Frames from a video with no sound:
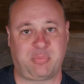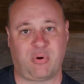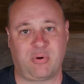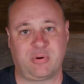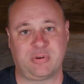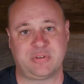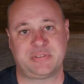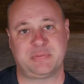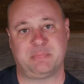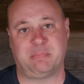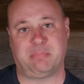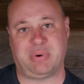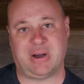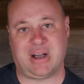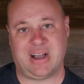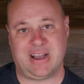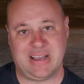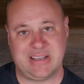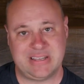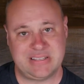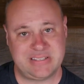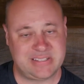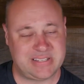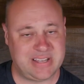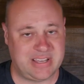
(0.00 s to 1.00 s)
reports
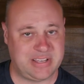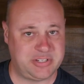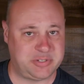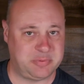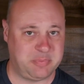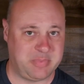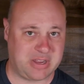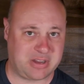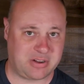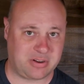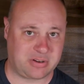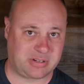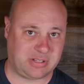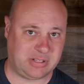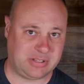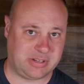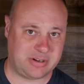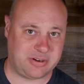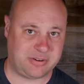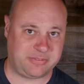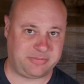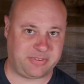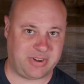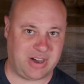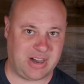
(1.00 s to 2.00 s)
by SageMaker
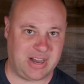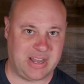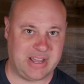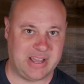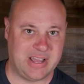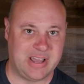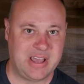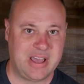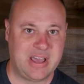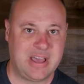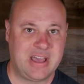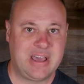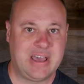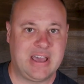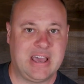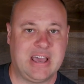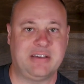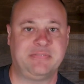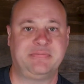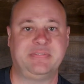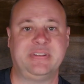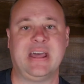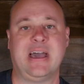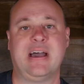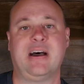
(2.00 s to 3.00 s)
Clarify
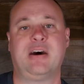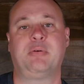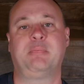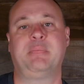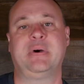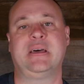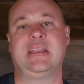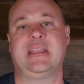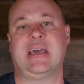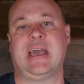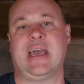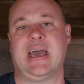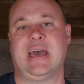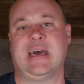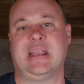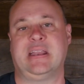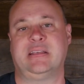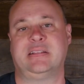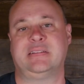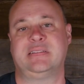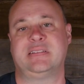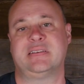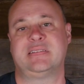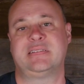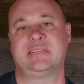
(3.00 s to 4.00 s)
have now been
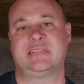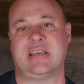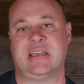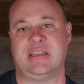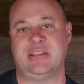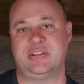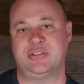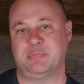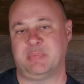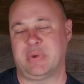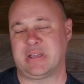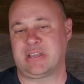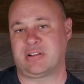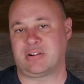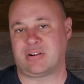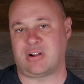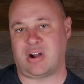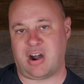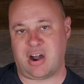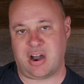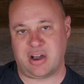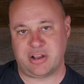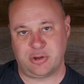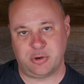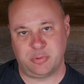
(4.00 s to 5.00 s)
added to SageMaker
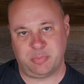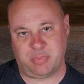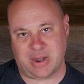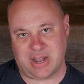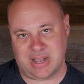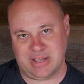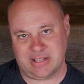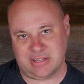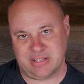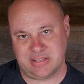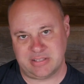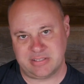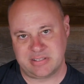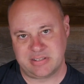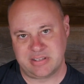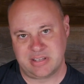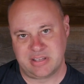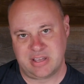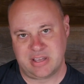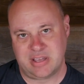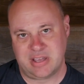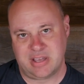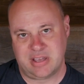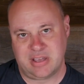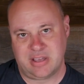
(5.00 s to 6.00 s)
Autopilot.
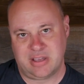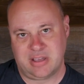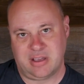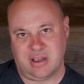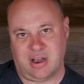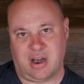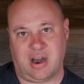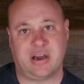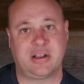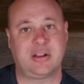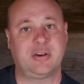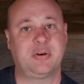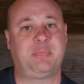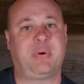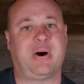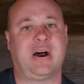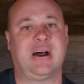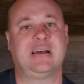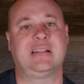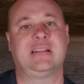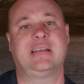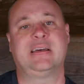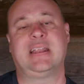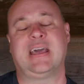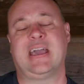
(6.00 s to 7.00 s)

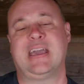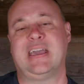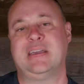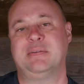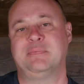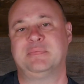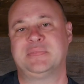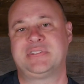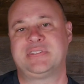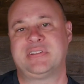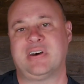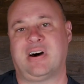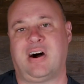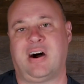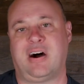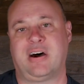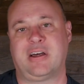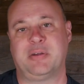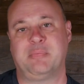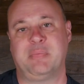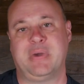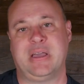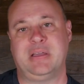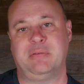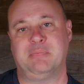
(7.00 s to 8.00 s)
Autopilot aims to
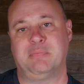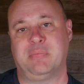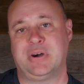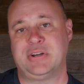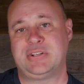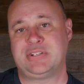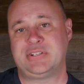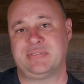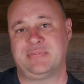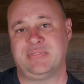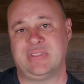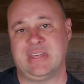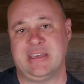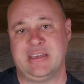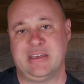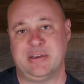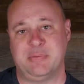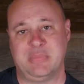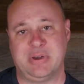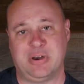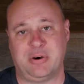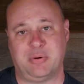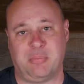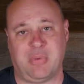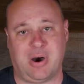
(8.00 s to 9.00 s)
automate much of the
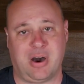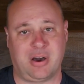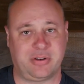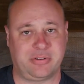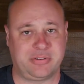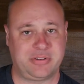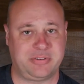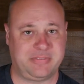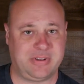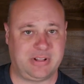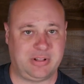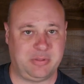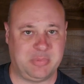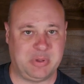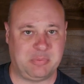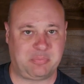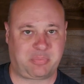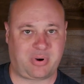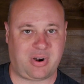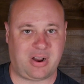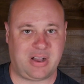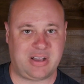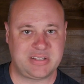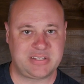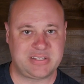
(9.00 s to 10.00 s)
M L model development
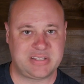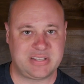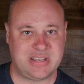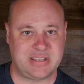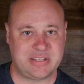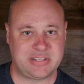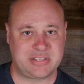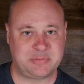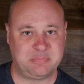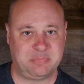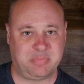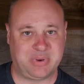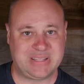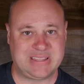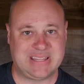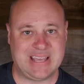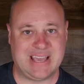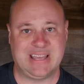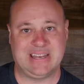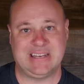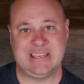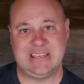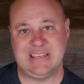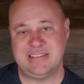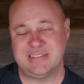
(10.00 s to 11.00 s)
process, but
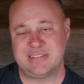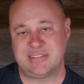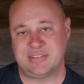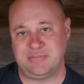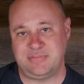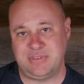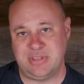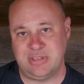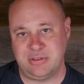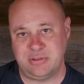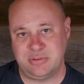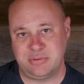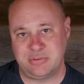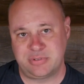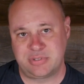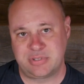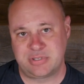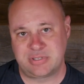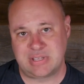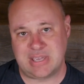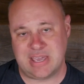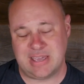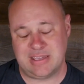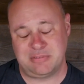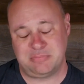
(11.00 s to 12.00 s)
that ease of
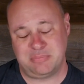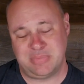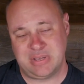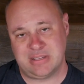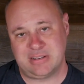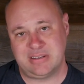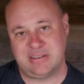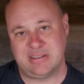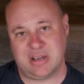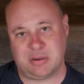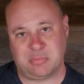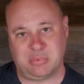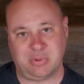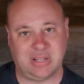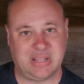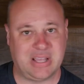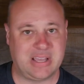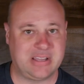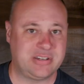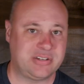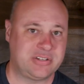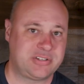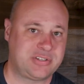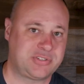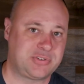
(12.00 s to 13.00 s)
use can be a
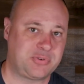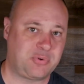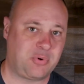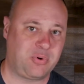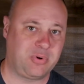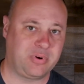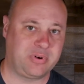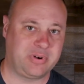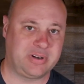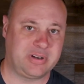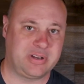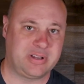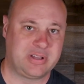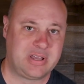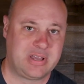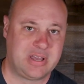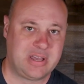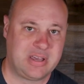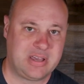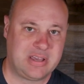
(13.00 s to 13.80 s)
double-edged sword,